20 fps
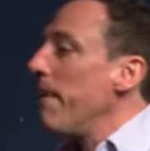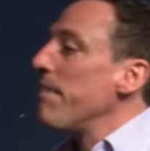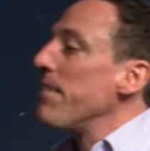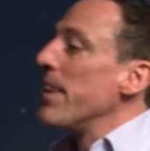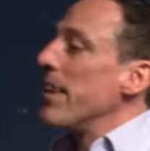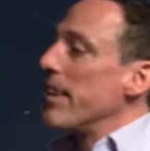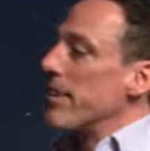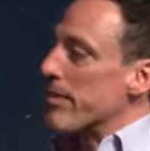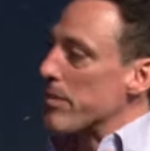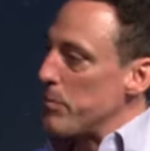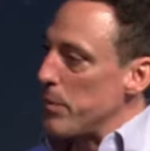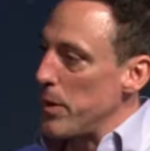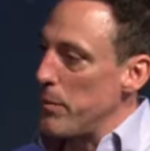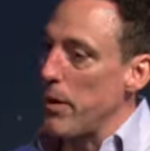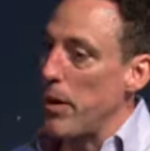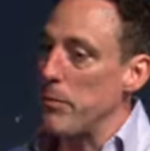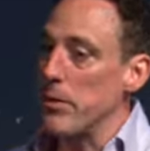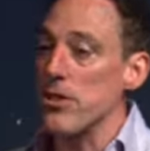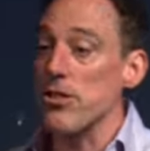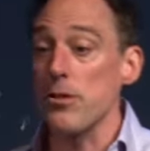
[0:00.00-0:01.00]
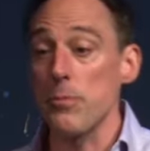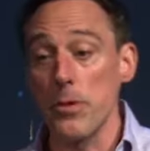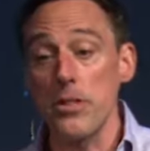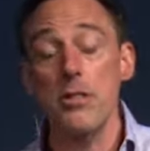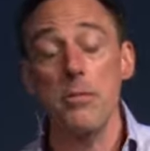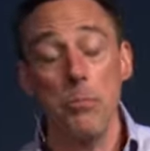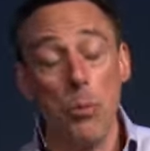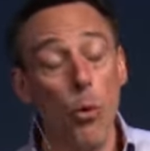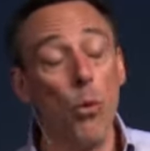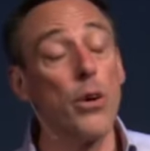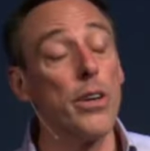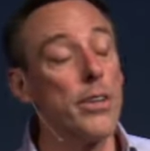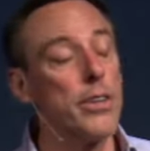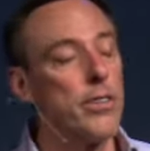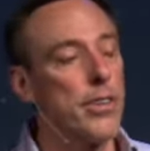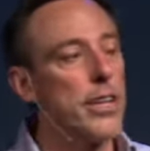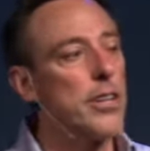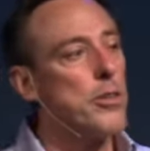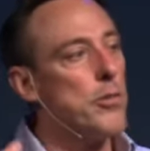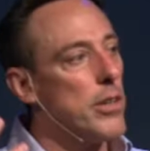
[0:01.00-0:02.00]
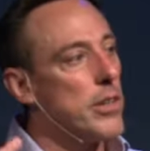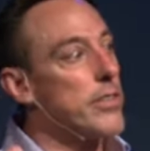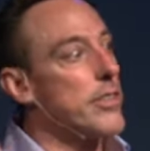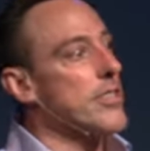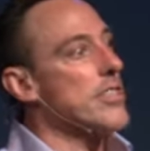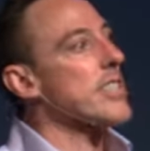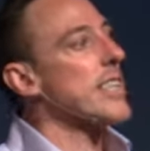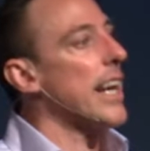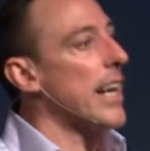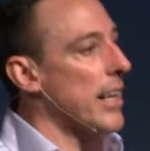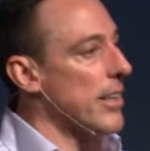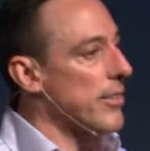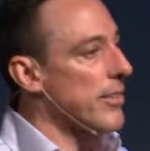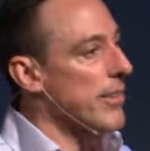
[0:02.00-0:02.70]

It's a bit about missions, but it's important that you understand